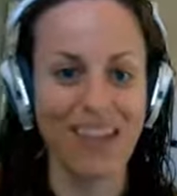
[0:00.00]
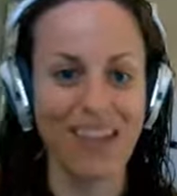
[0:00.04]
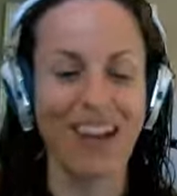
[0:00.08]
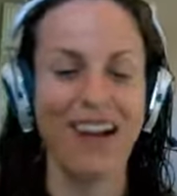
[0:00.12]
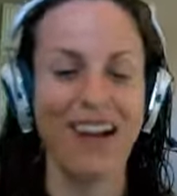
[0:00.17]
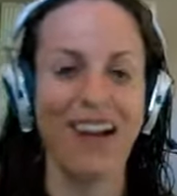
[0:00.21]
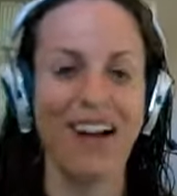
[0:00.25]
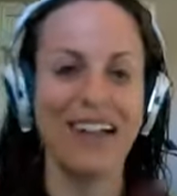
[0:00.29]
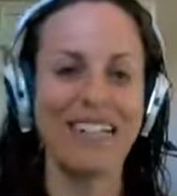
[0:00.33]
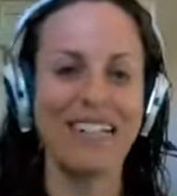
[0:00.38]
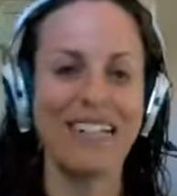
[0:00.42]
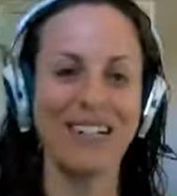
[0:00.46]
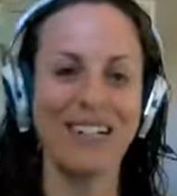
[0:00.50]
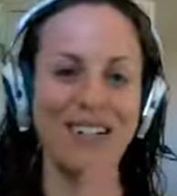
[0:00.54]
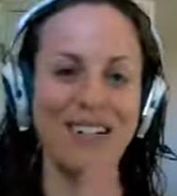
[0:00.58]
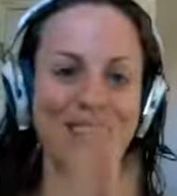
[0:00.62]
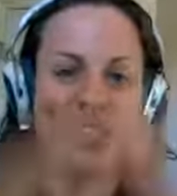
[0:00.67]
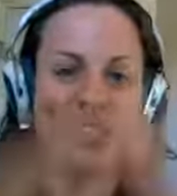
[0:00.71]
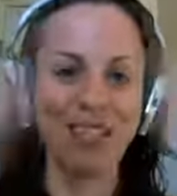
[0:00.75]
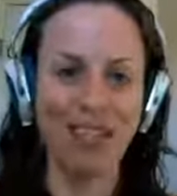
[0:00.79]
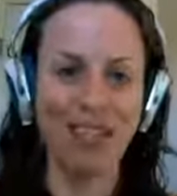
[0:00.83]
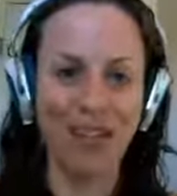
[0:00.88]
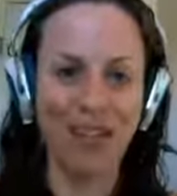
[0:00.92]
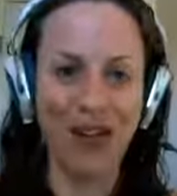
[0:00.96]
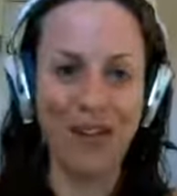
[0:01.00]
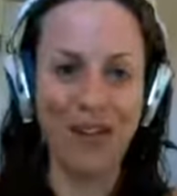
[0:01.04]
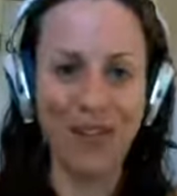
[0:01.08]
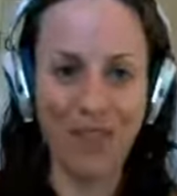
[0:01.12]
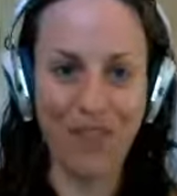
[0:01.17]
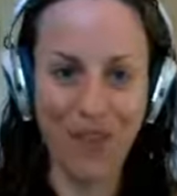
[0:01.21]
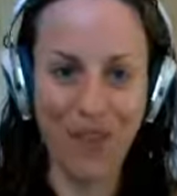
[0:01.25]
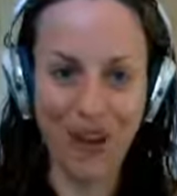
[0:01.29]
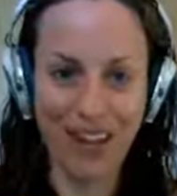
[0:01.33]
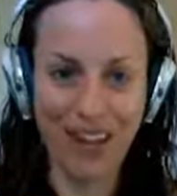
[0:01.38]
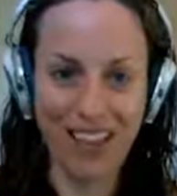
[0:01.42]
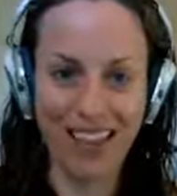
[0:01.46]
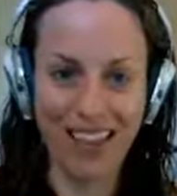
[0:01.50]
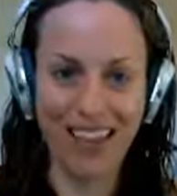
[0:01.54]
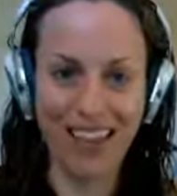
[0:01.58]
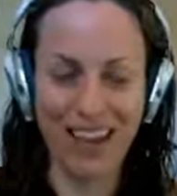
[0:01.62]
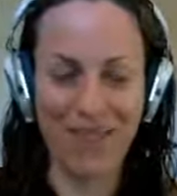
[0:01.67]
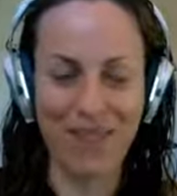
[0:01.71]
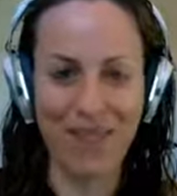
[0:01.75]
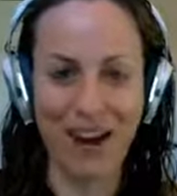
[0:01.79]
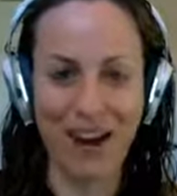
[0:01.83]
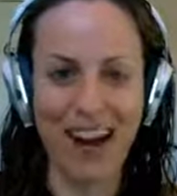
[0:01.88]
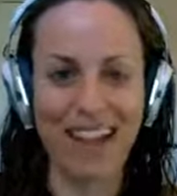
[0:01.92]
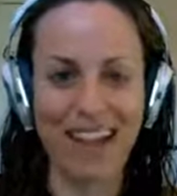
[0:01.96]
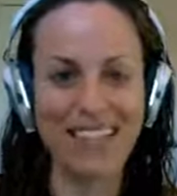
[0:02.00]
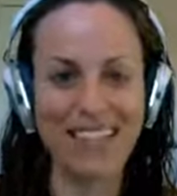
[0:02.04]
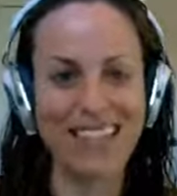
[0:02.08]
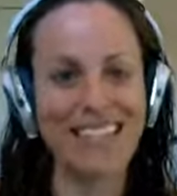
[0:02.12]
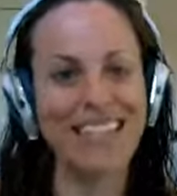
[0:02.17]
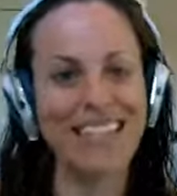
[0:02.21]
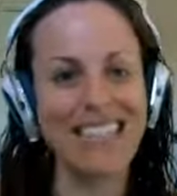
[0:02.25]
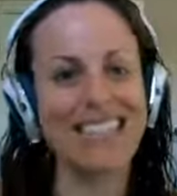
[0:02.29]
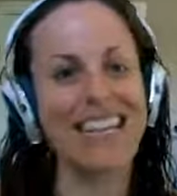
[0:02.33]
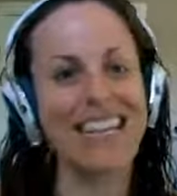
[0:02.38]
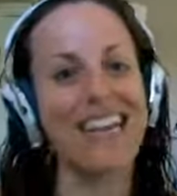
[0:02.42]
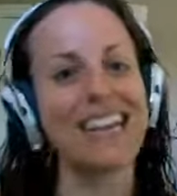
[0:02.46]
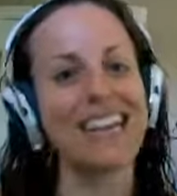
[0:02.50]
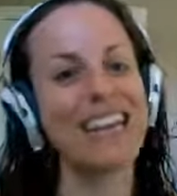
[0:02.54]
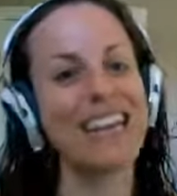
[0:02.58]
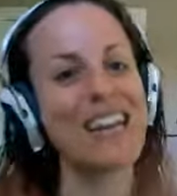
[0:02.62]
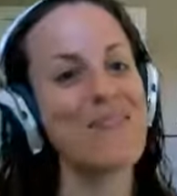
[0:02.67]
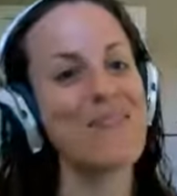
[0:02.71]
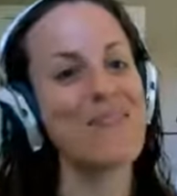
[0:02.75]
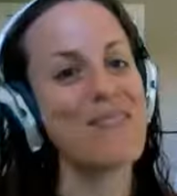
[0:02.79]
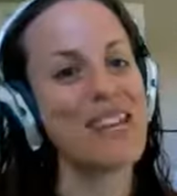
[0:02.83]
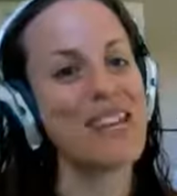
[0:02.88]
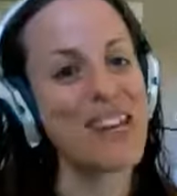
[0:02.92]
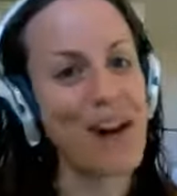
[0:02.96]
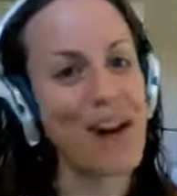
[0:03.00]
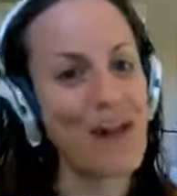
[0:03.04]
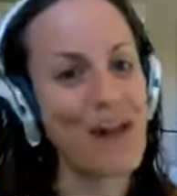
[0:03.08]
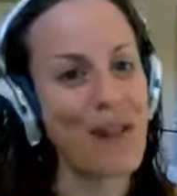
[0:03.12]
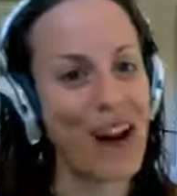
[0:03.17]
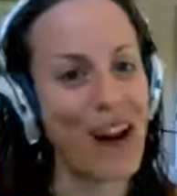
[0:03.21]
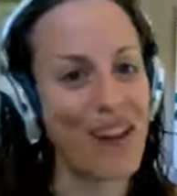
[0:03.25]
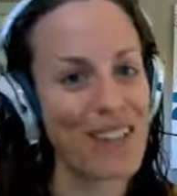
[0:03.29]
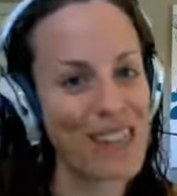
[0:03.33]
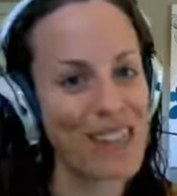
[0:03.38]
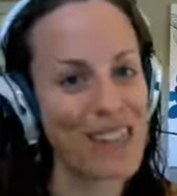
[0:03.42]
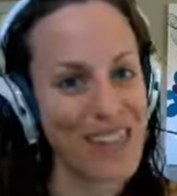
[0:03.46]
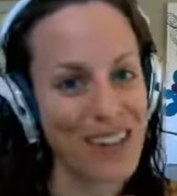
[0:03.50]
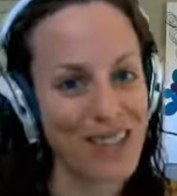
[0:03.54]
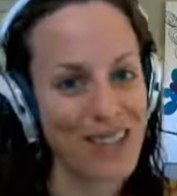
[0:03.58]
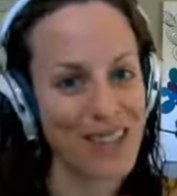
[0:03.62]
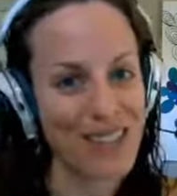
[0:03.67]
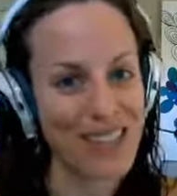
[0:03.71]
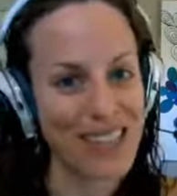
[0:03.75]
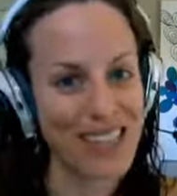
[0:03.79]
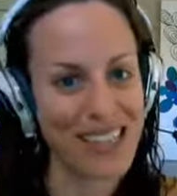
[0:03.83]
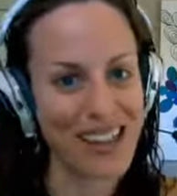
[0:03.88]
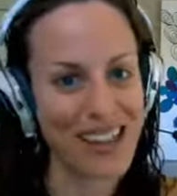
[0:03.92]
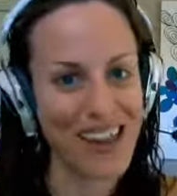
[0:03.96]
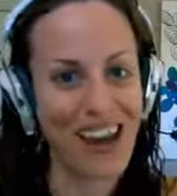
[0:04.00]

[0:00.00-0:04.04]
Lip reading: All right, dears, go forth and practice and let me know how it goes.